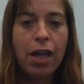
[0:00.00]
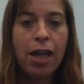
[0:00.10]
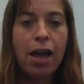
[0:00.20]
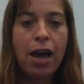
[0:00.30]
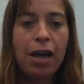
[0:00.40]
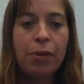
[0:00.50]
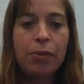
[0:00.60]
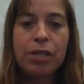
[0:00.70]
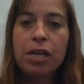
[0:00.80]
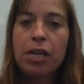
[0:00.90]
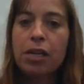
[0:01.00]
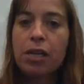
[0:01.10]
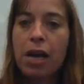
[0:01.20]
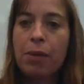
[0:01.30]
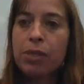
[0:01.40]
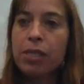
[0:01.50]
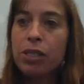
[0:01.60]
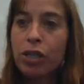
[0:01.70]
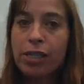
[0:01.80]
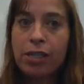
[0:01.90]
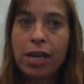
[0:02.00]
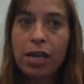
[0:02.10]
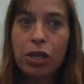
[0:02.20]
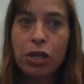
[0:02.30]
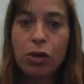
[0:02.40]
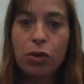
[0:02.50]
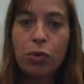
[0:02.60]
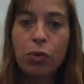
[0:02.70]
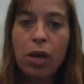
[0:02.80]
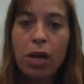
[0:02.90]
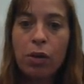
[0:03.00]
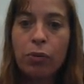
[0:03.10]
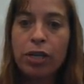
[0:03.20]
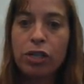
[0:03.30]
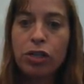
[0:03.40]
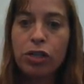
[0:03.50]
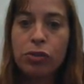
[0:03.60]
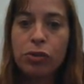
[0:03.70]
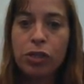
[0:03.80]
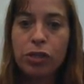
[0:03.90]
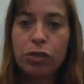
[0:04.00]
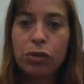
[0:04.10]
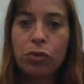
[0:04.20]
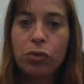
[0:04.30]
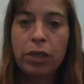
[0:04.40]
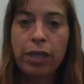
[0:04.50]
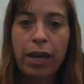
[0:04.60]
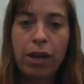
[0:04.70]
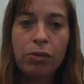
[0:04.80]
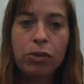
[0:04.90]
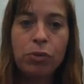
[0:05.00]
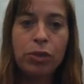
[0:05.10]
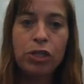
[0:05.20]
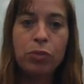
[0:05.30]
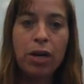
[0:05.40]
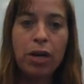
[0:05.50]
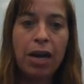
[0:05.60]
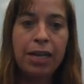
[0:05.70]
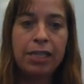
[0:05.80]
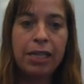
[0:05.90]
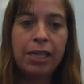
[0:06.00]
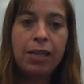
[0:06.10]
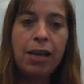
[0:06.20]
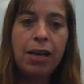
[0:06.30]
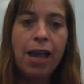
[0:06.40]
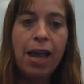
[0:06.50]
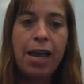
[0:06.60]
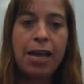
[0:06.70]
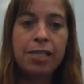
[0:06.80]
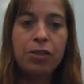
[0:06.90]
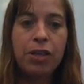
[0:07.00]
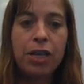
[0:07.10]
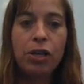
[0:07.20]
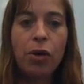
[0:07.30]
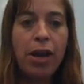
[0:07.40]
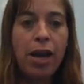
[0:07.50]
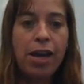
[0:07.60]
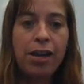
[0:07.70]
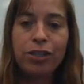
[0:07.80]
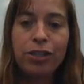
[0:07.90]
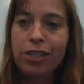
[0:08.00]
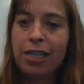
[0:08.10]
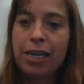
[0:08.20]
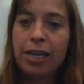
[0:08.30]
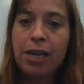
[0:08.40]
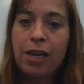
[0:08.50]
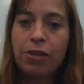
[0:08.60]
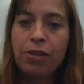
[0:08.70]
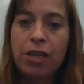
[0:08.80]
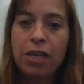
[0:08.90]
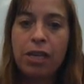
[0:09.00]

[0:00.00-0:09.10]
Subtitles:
I would suggest that you register using your school account, which is what I did, and then go ahead and just click the